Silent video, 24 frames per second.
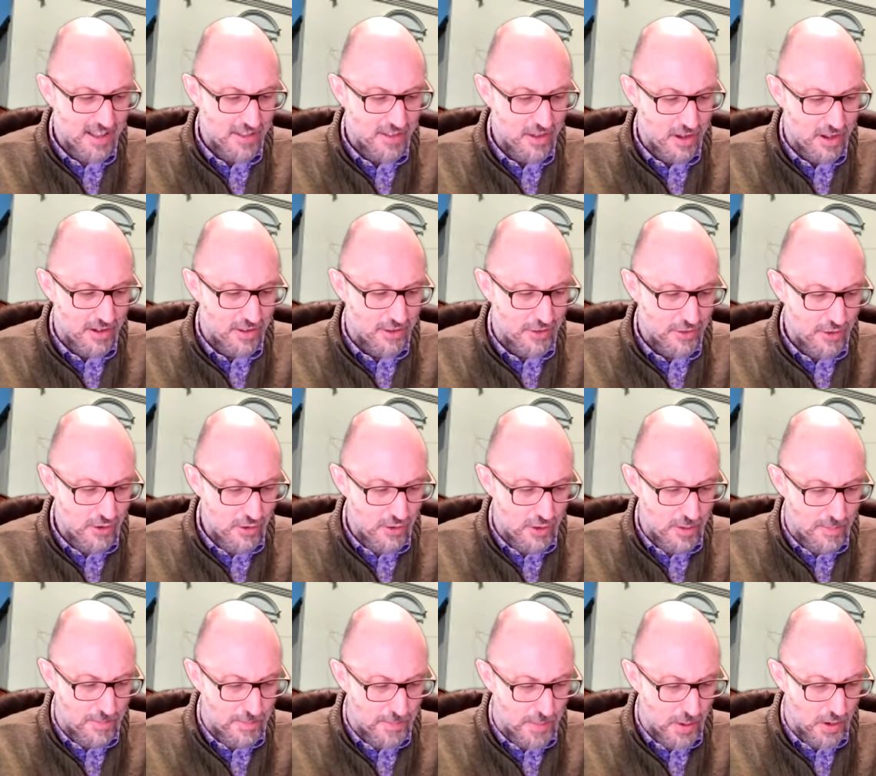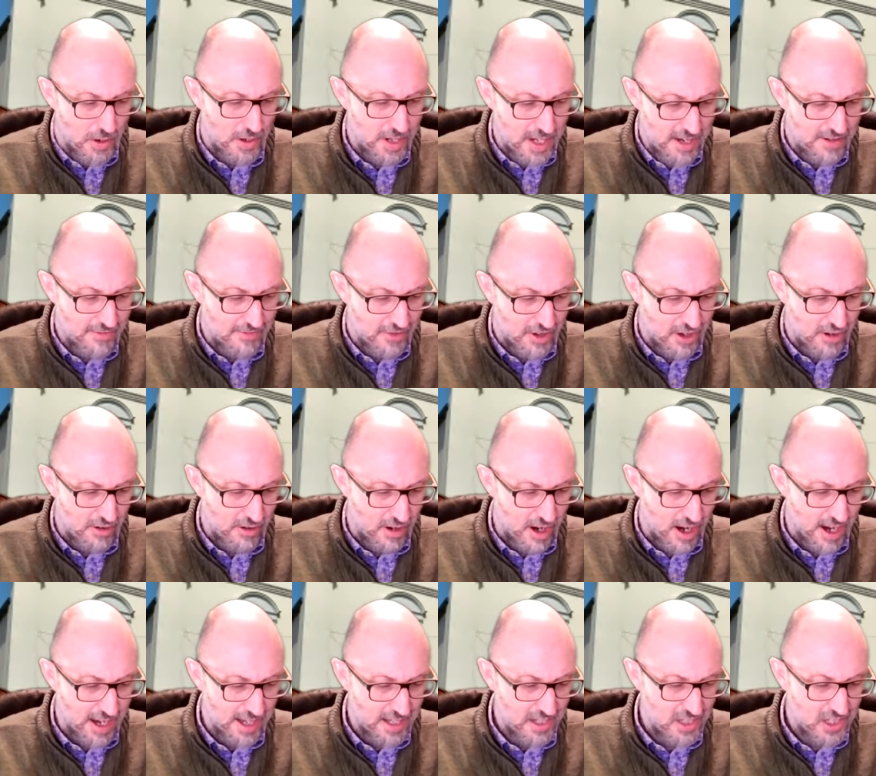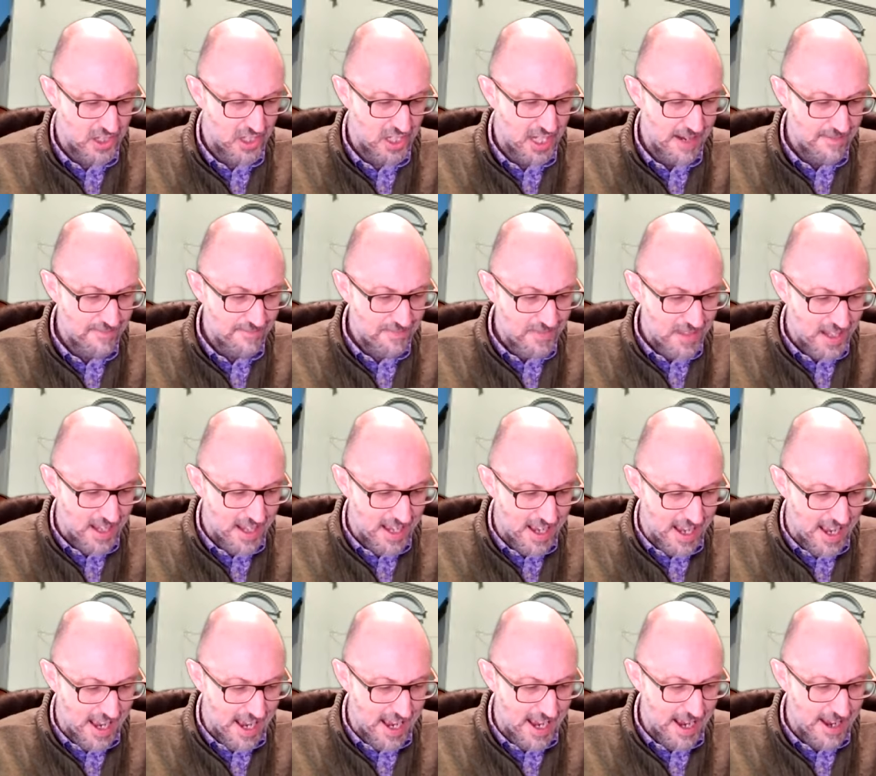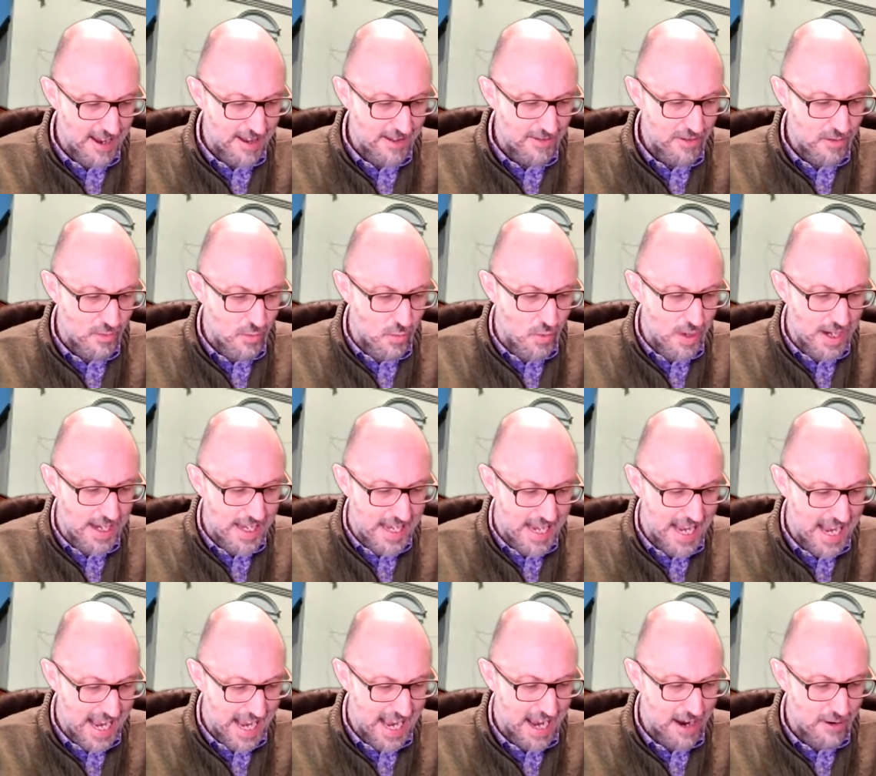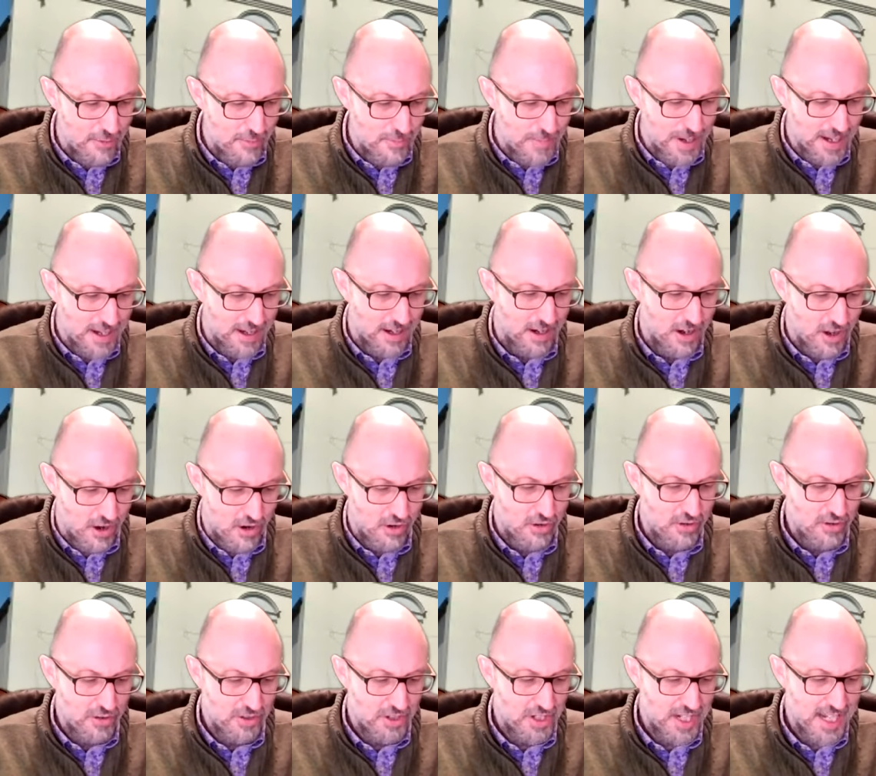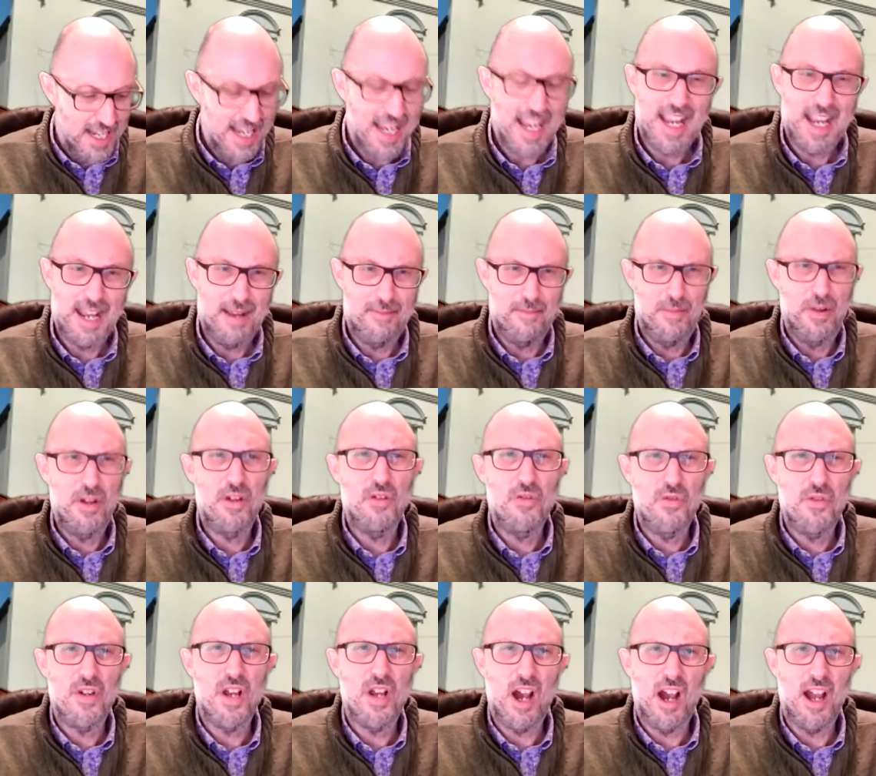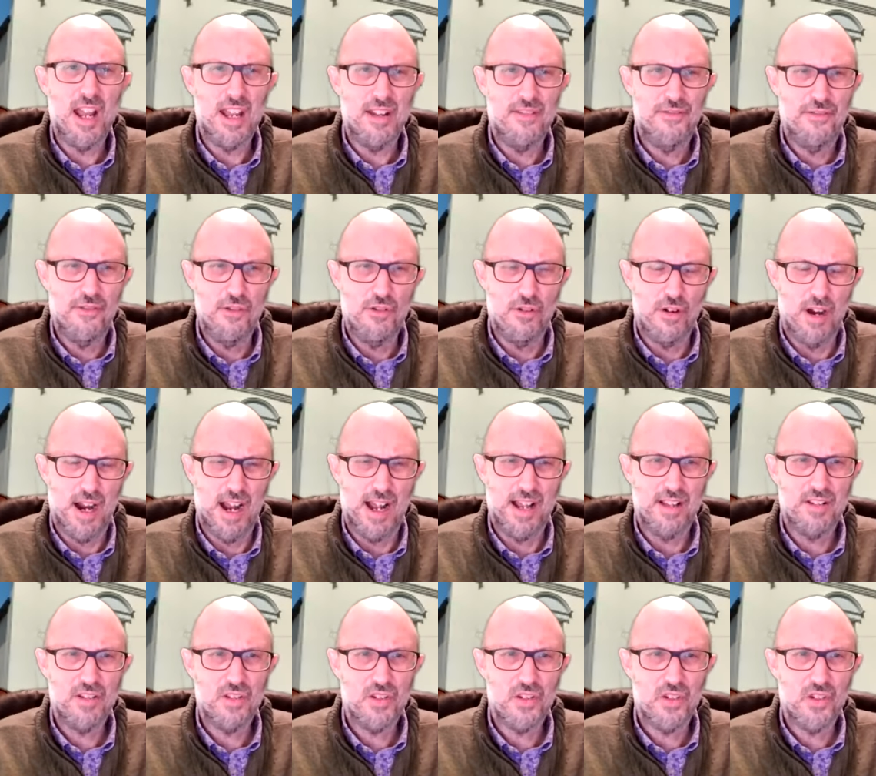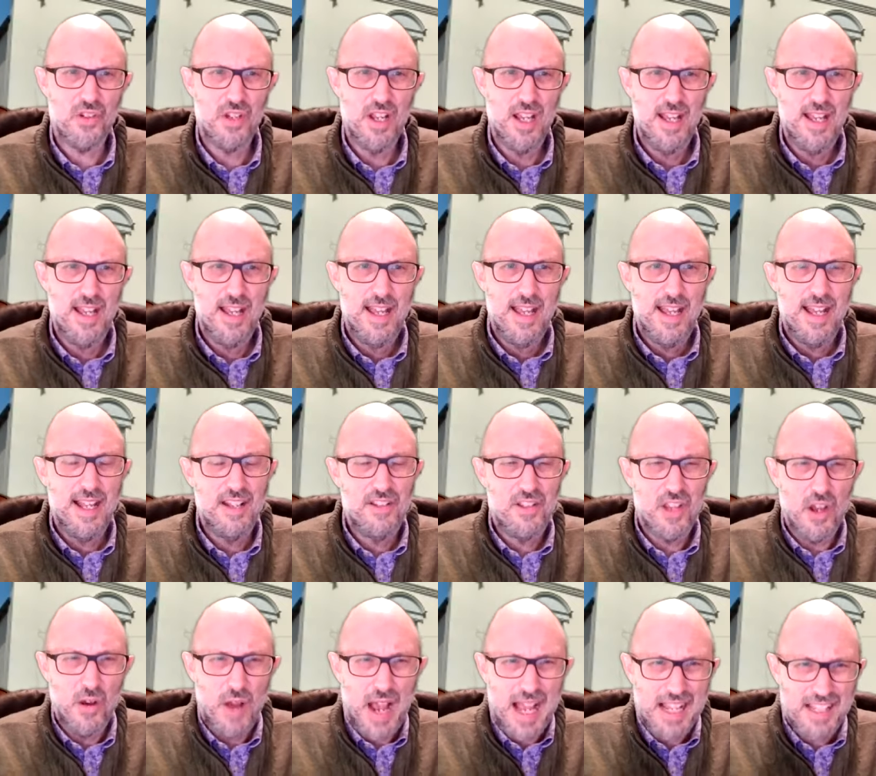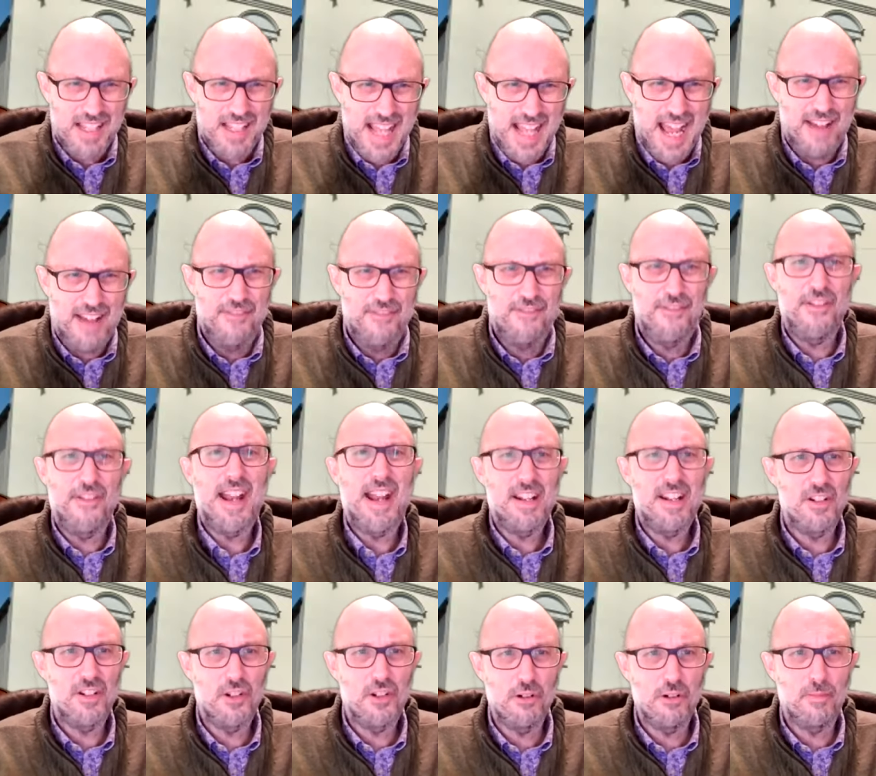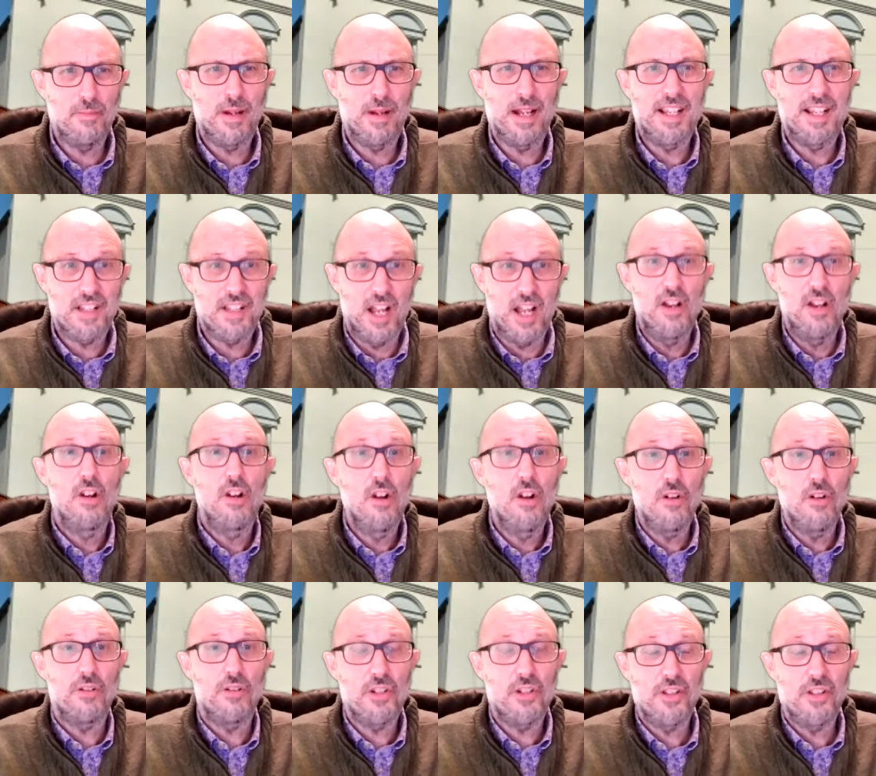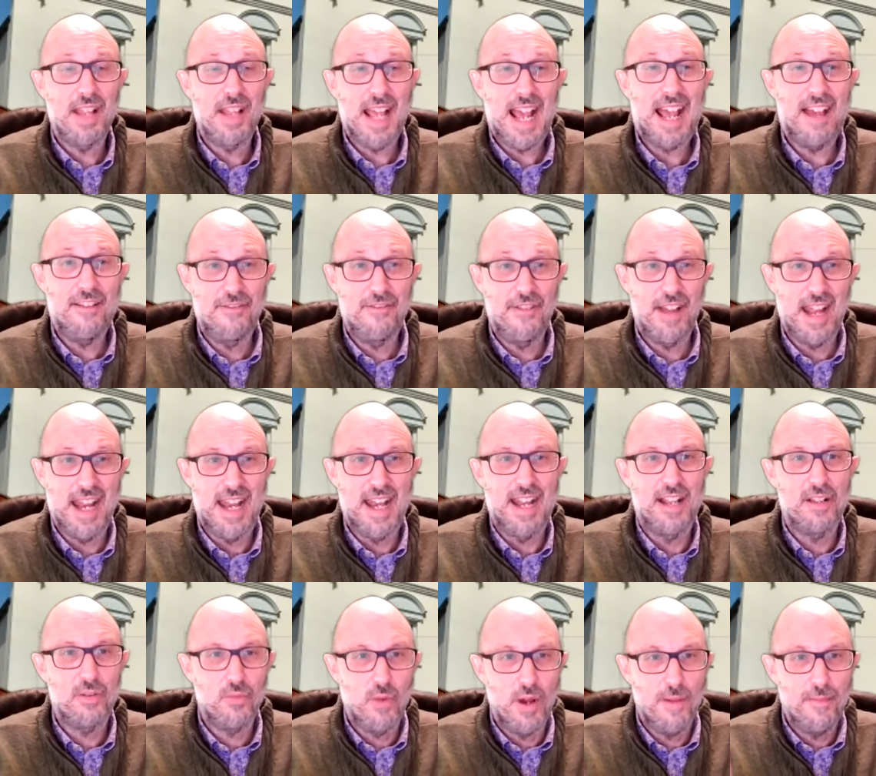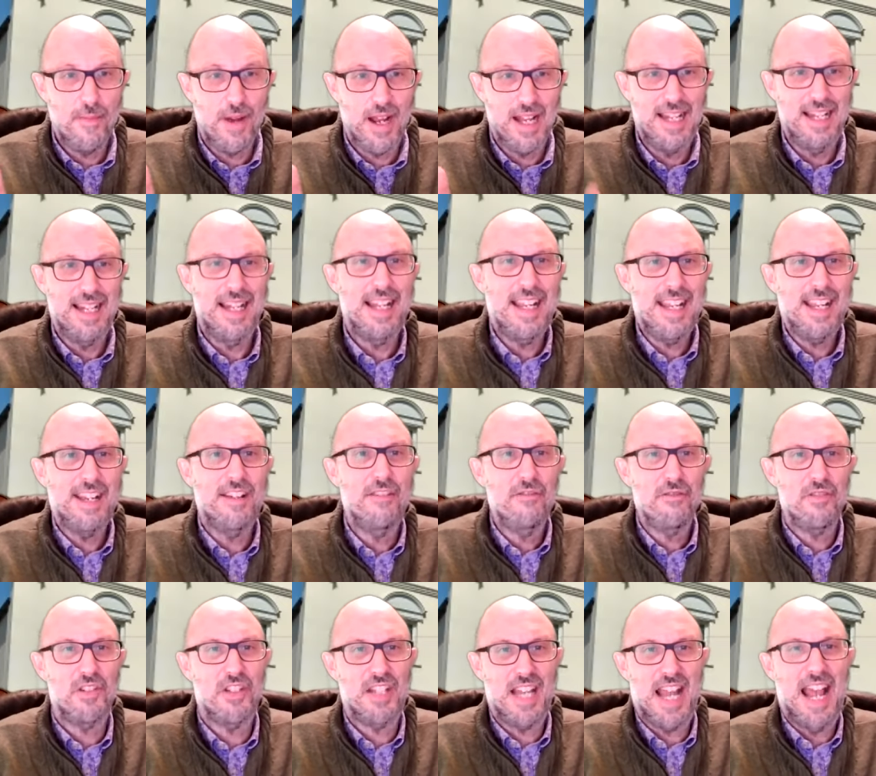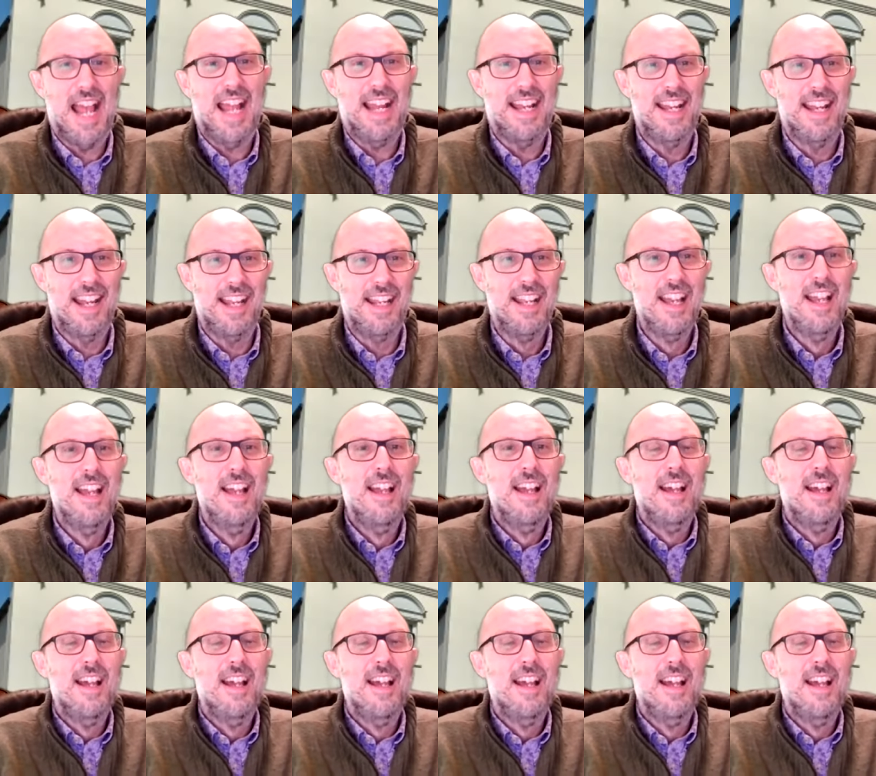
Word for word: that through the body of Christ, uh, that we now belong to him who died for us. And so, as that event took place, I looked to that event as when my legal standing